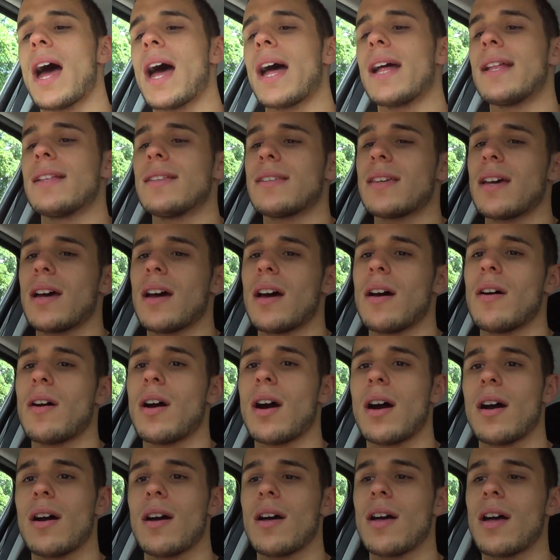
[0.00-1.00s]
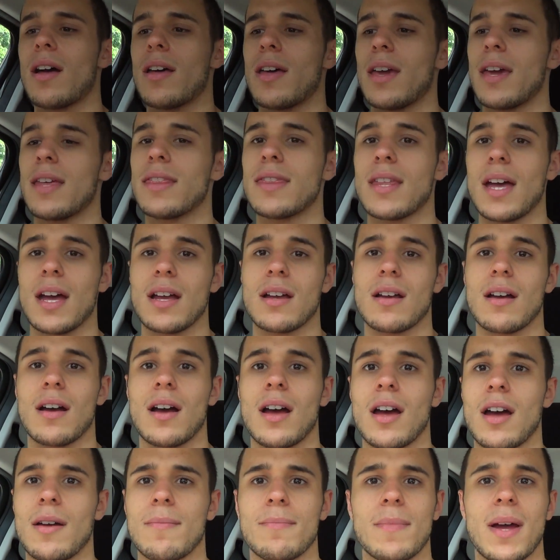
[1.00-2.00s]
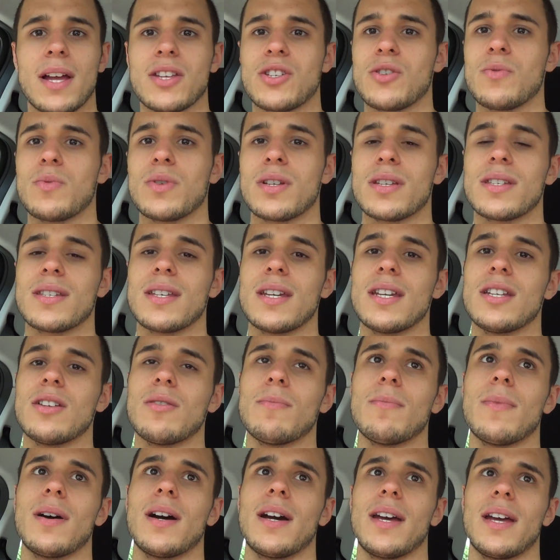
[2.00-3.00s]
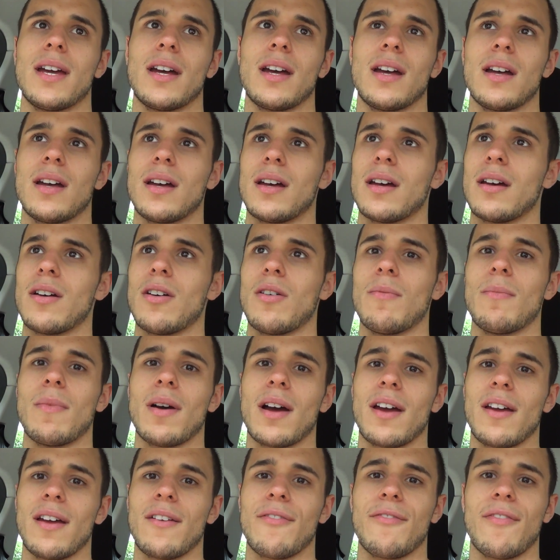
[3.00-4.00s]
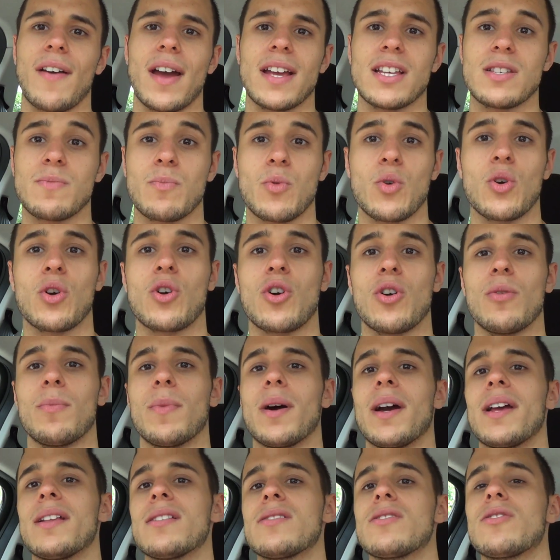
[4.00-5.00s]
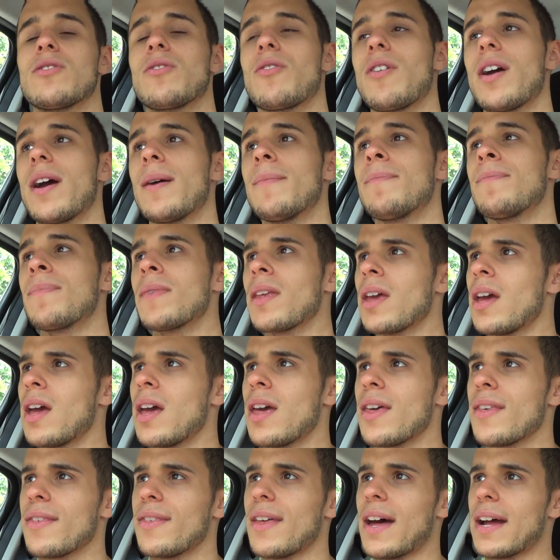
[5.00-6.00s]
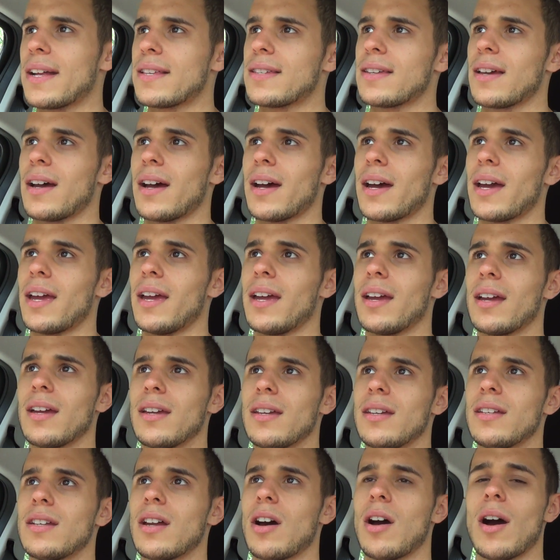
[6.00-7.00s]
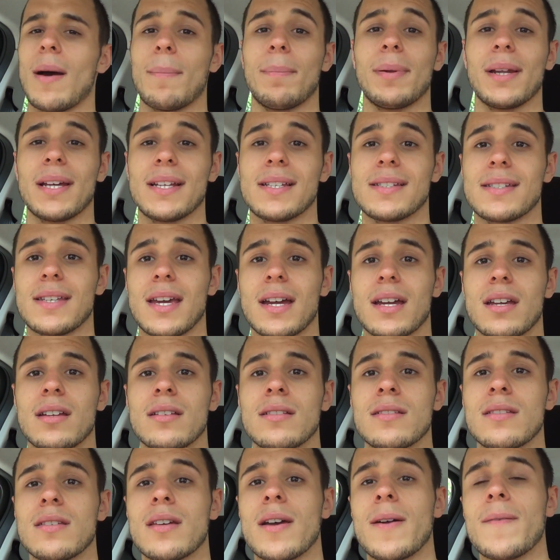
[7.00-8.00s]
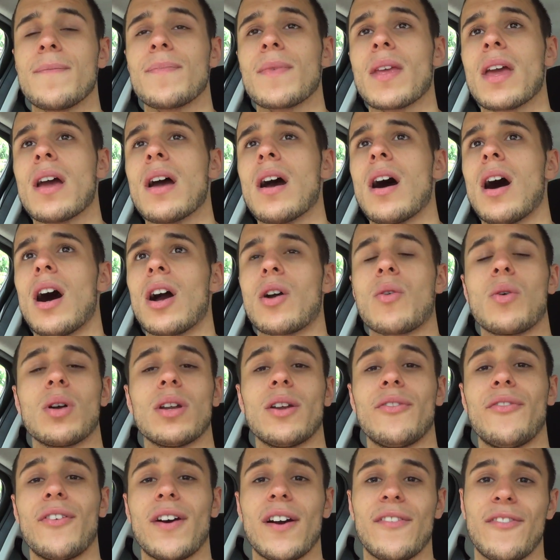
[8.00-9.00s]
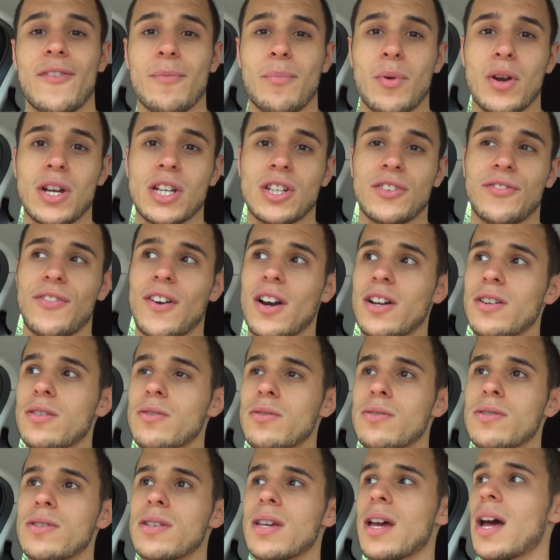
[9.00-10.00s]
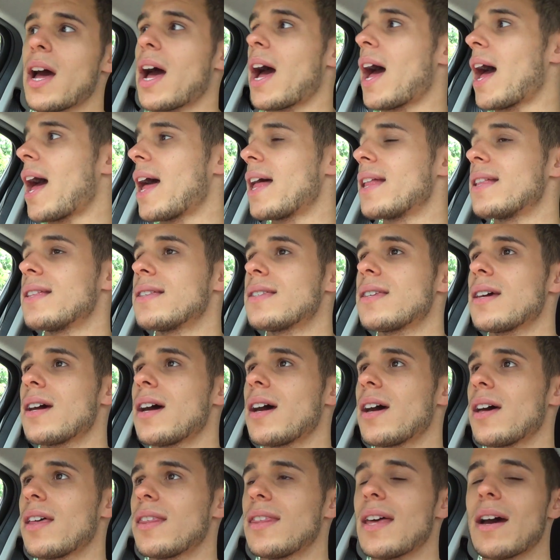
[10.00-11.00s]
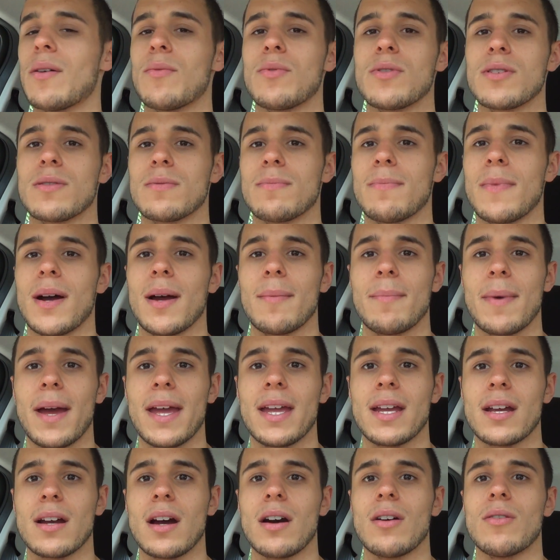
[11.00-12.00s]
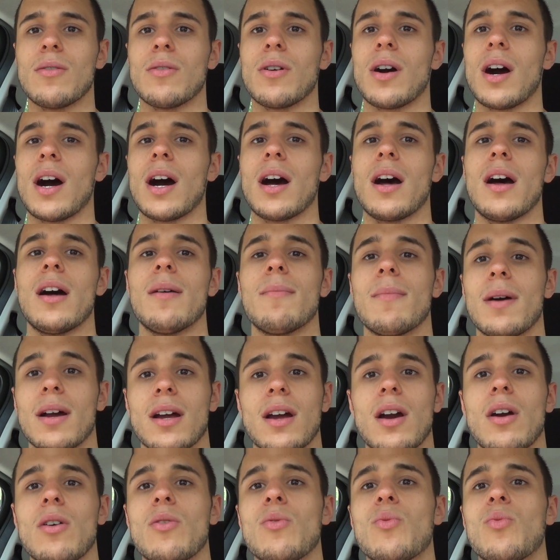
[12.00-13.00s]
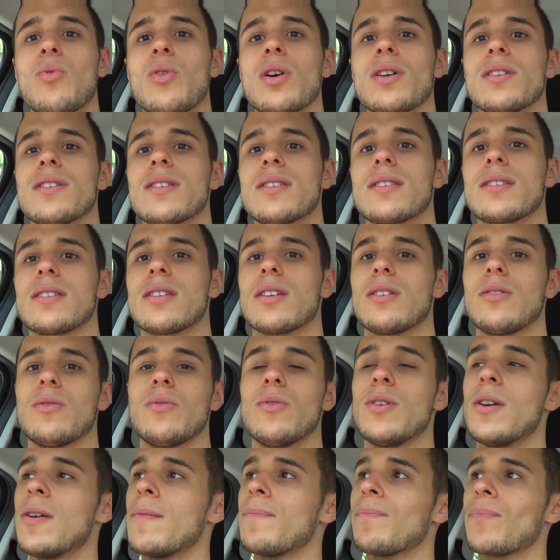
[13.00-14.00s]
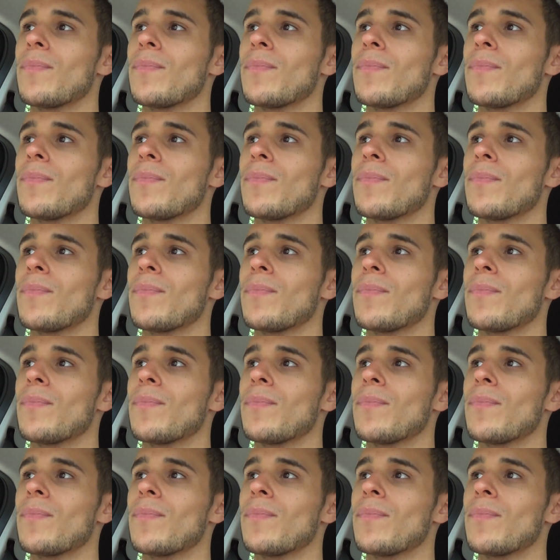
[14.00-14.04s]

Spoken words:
And in that, as you would have seen on my Facebook or my Instagram, that I placed second. I qualified for British finals, and that was my main goal. My goal was to